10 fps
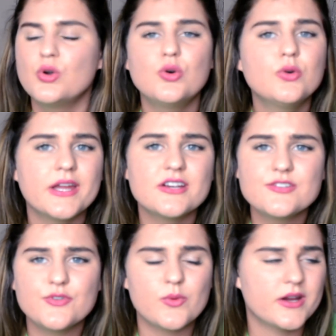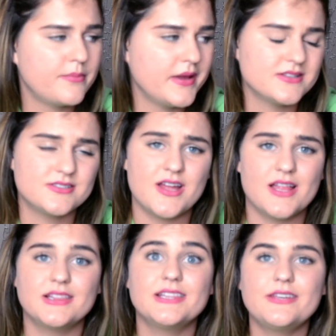Who cares if you're wearing pants or
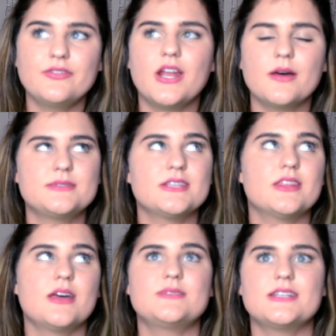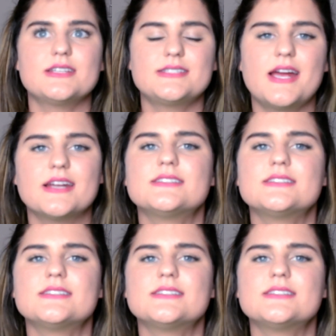not? Leave it up to them to decide.